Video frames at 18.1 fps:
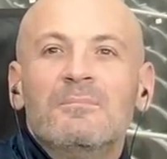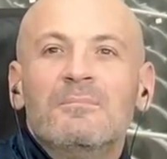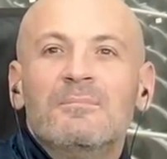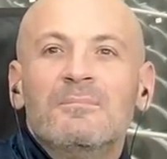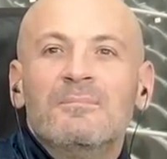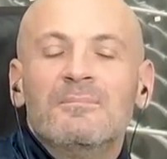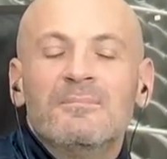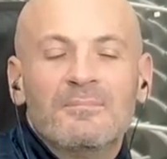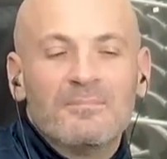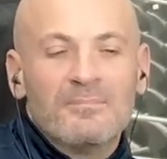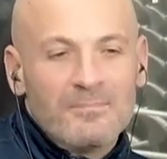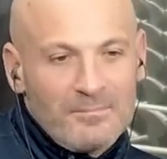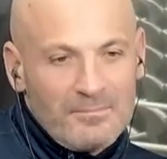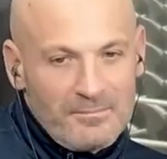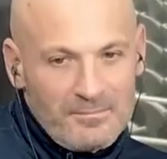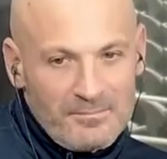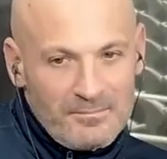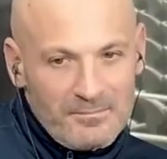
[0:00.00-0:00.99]

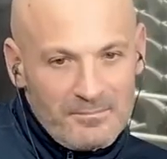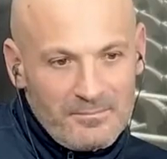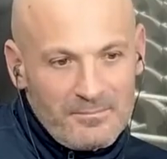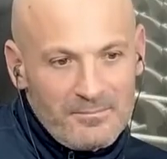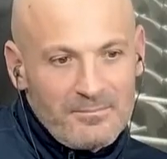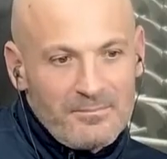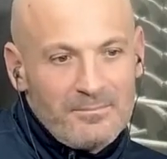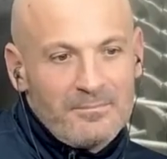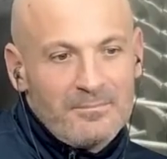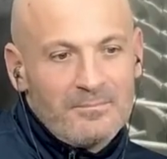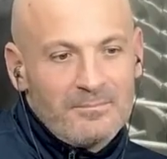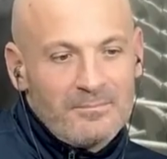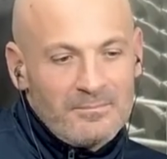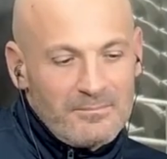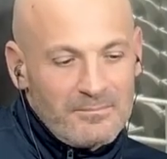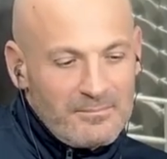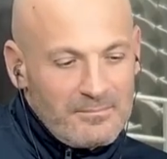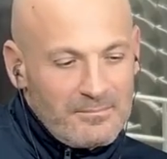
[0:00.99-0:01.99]

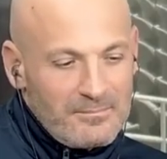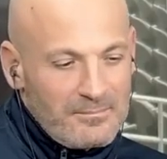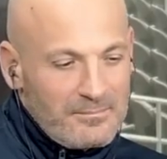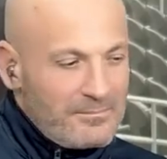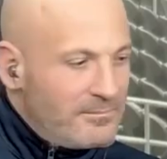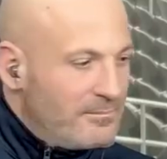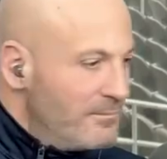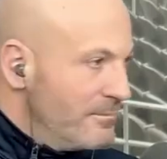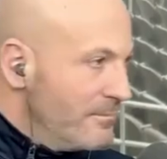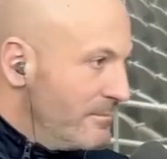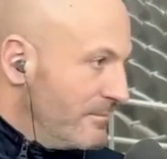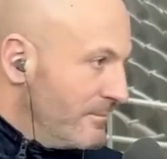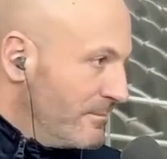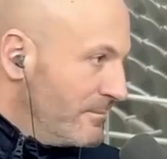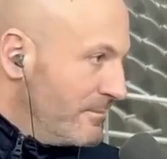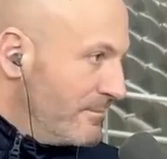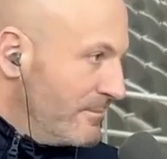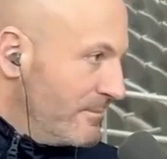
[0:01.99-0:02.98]

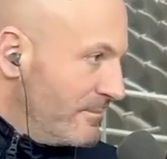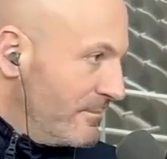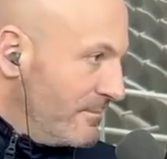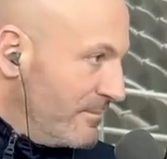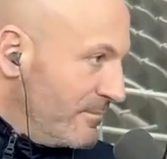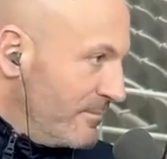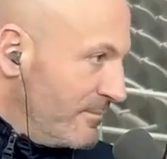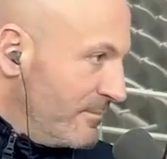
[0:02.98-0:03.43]
(not speaking)